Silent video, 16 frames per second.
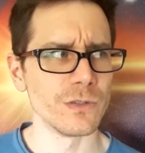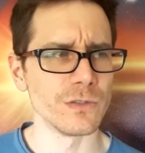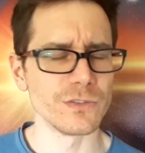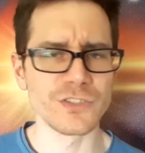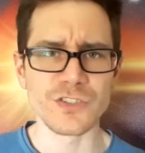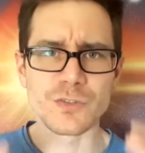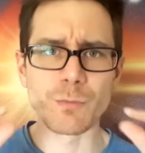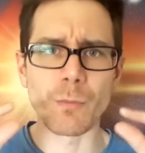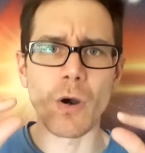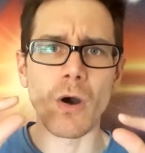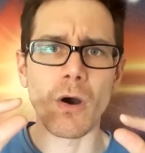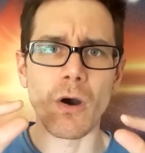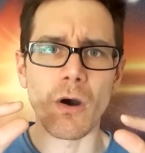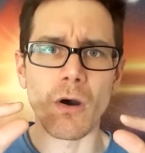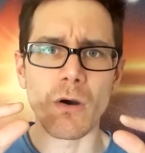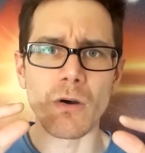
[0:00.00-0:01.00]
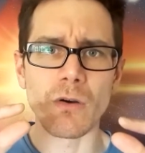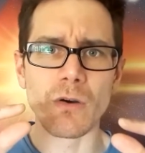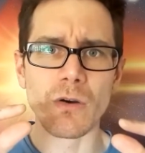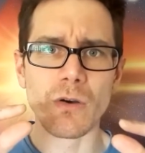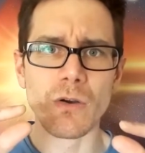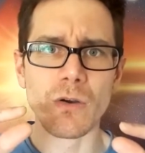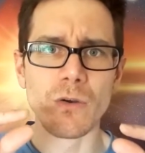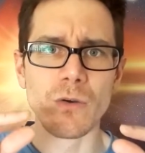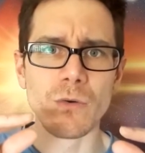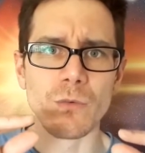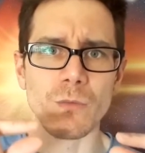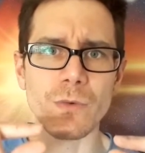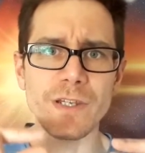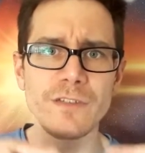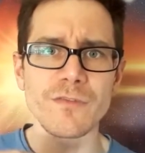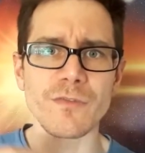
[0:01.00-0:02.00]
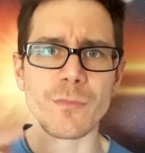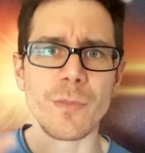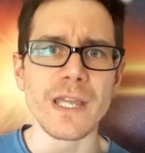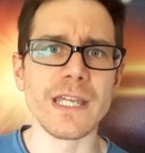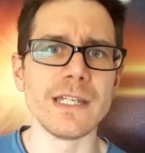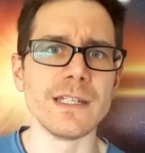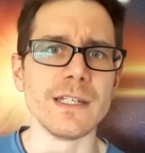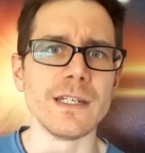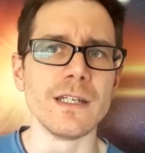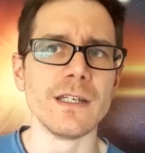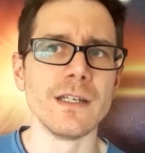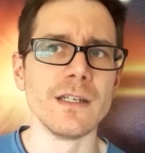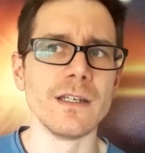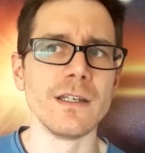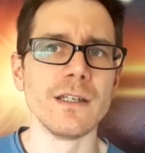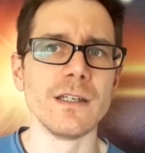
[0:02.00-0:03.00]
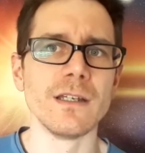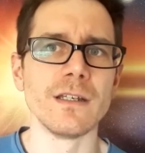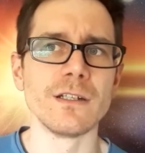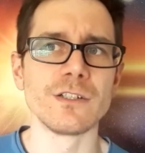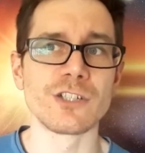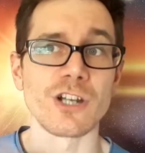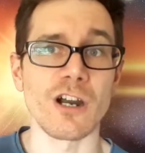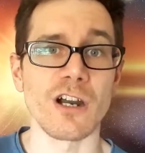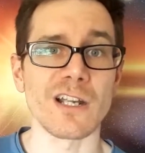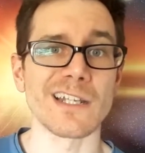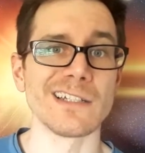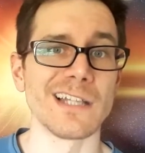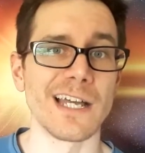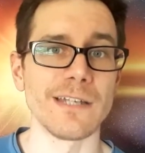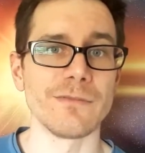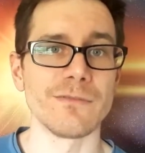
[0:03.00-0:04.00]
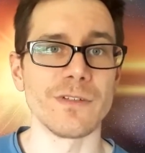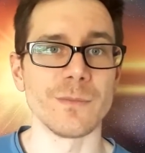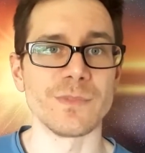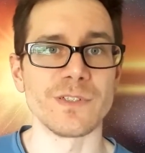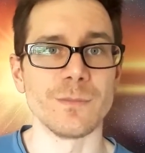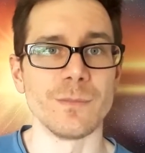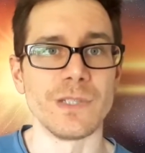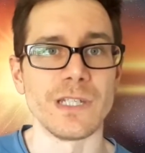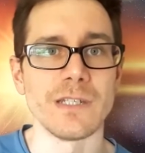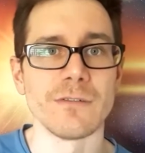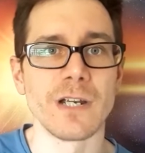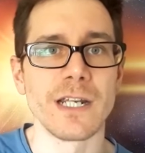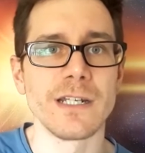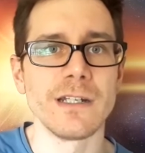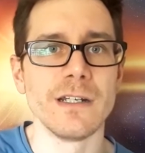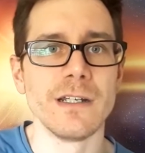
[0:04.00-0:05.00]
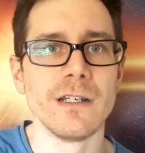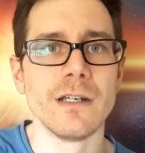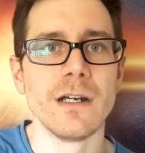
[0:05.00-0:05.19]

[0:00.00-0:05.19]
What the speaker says: small we've been chalking life up to be, right?